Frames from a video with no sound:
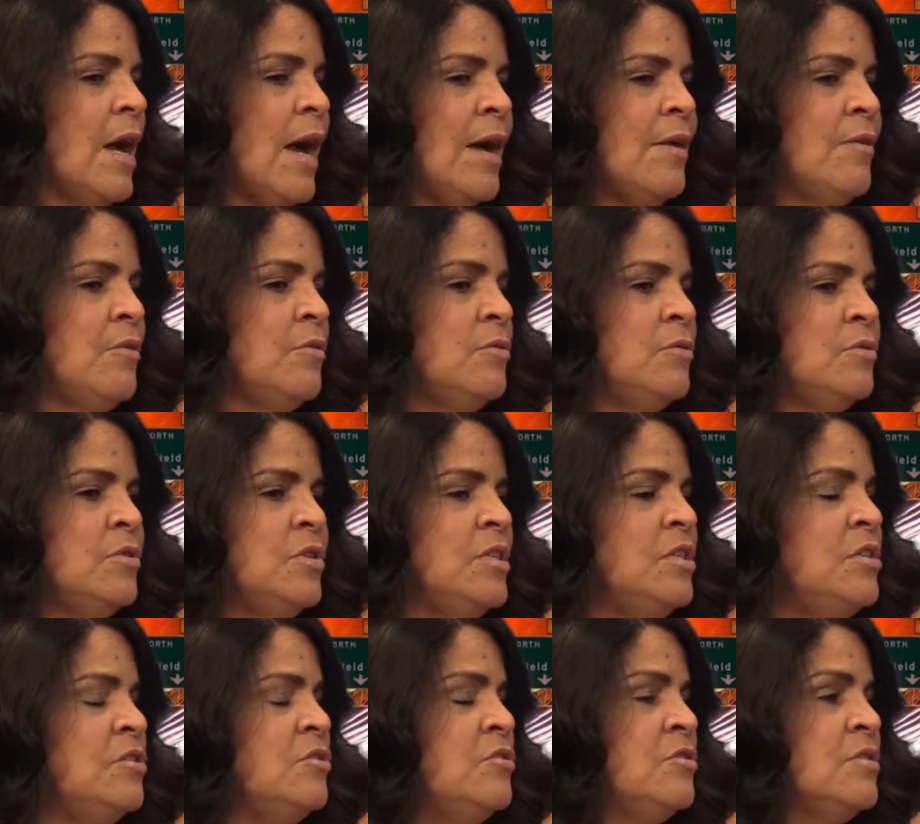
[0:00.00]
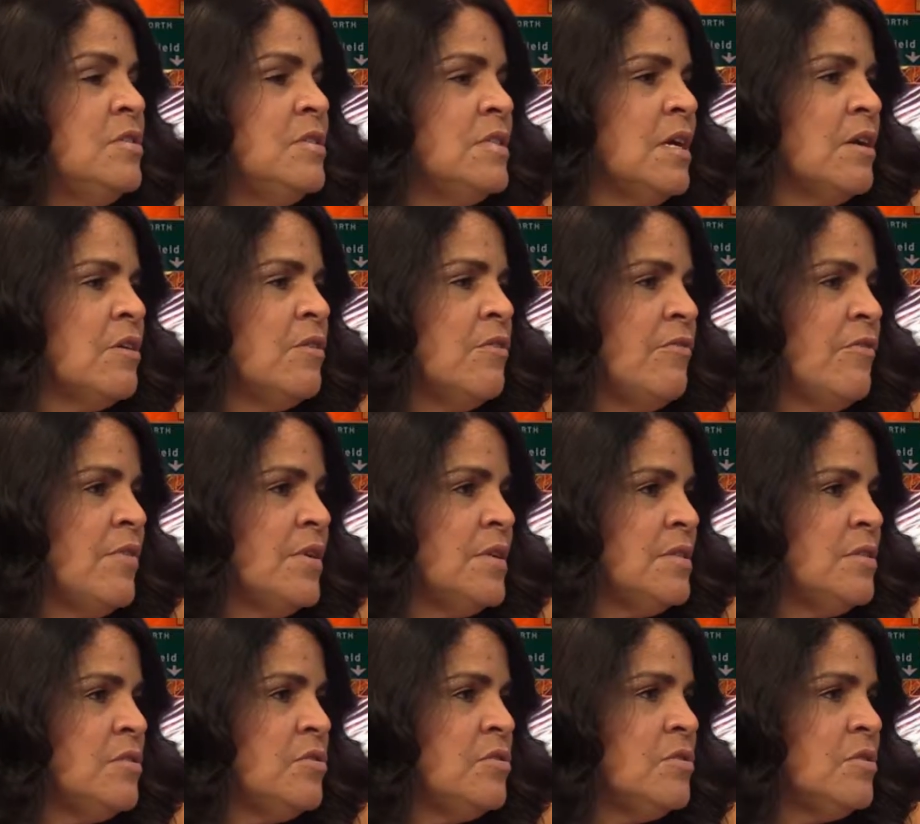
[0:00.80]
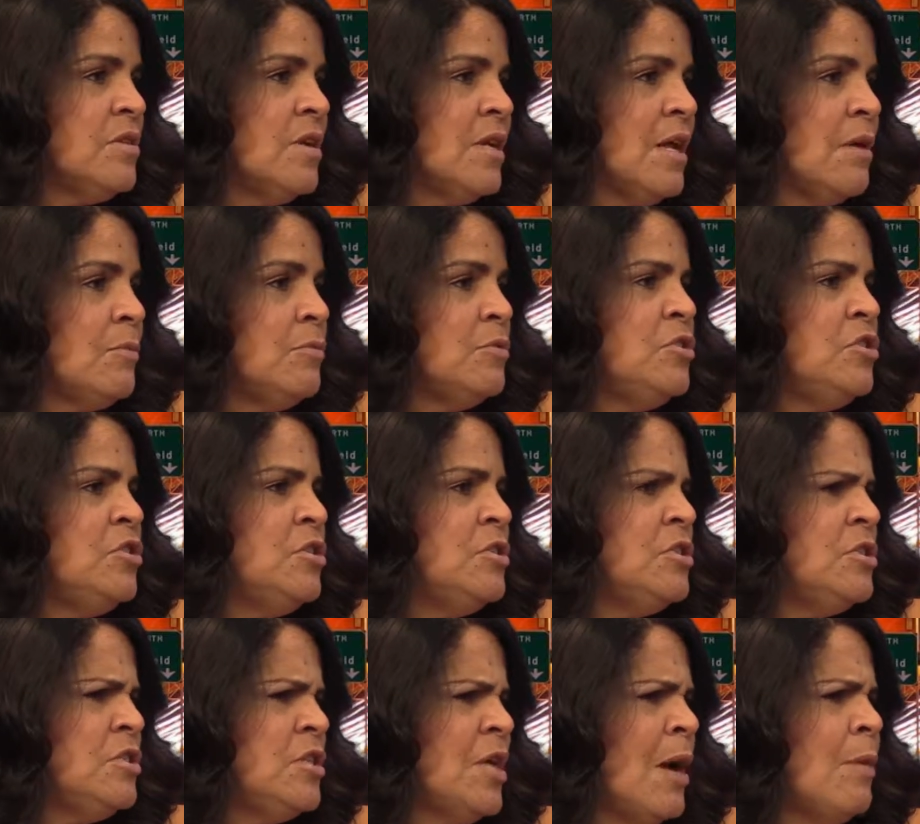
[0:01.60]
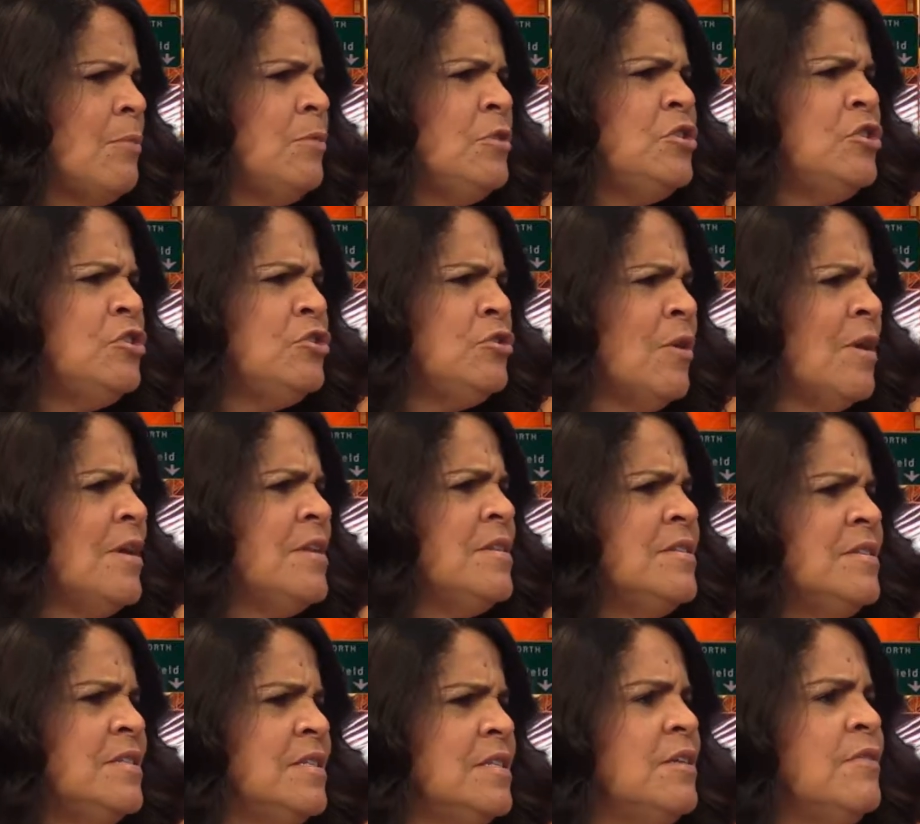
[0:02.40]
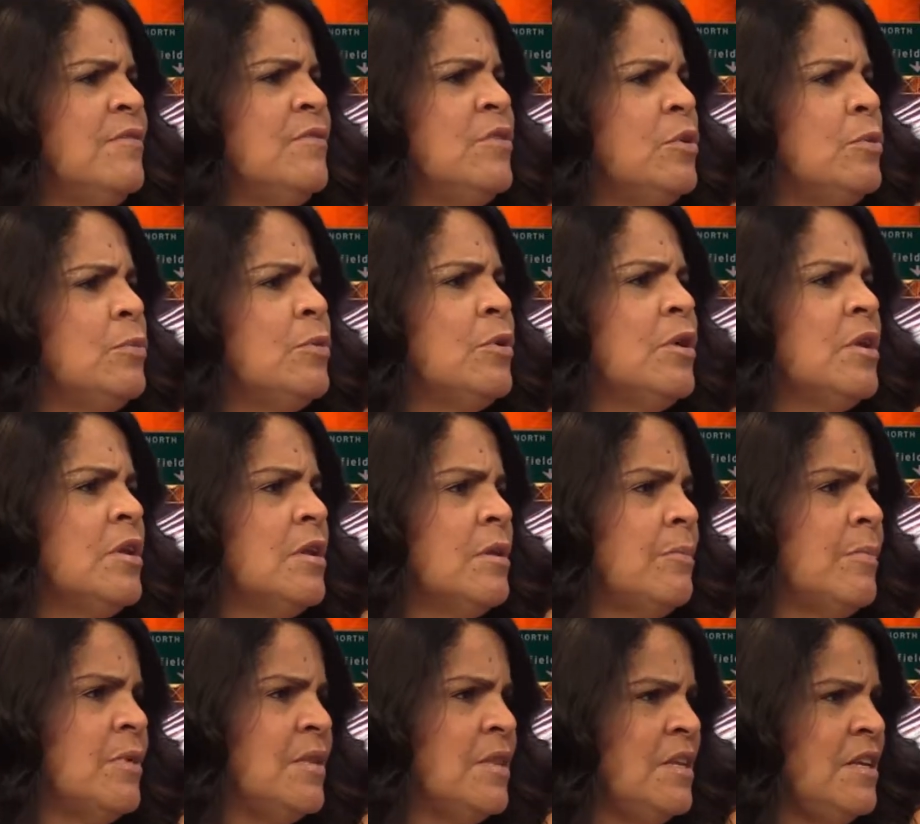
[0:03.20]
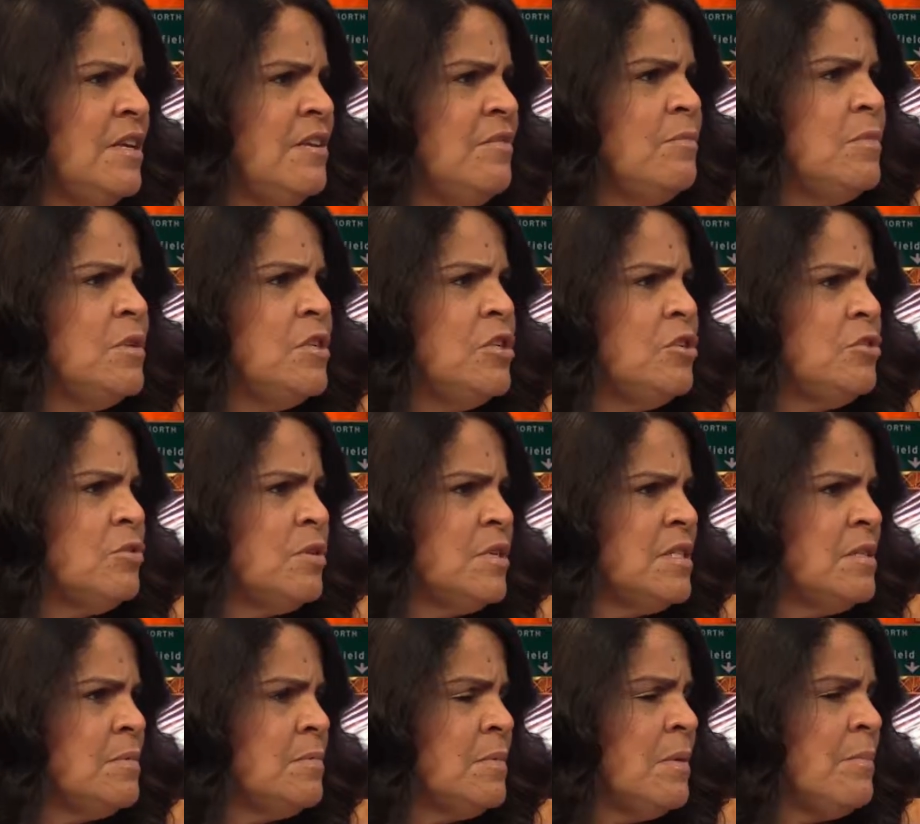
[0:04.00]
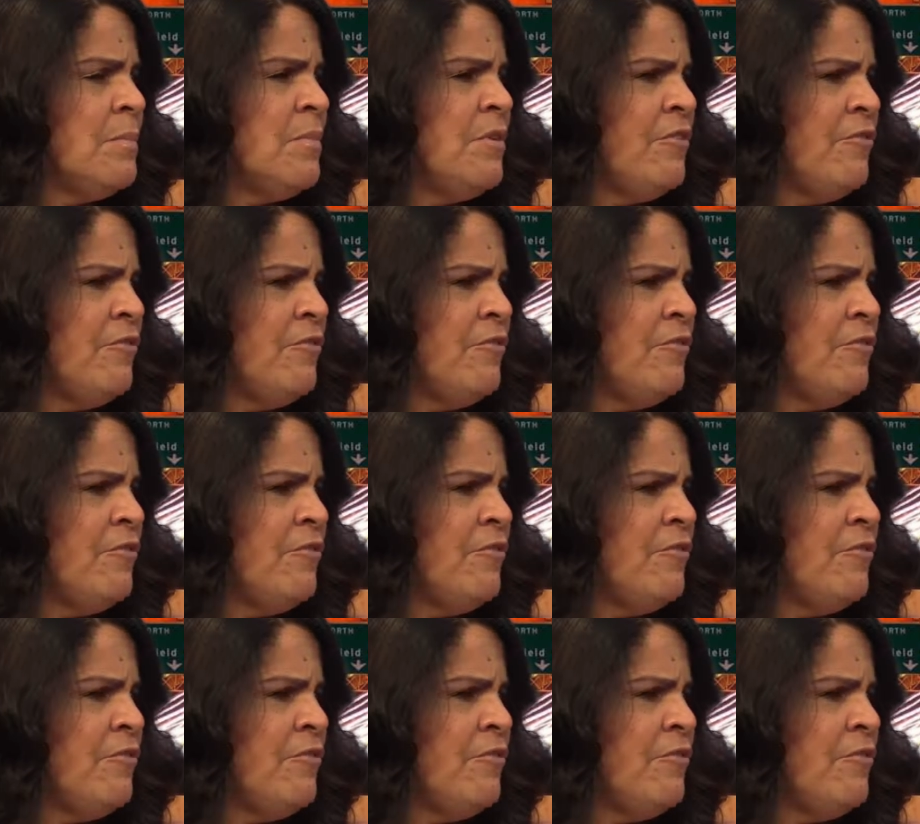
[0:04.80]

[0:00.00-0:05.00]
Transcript: I don't need you to sacrifice your son. I was I was trying to see if you were gonna believe me, trust me.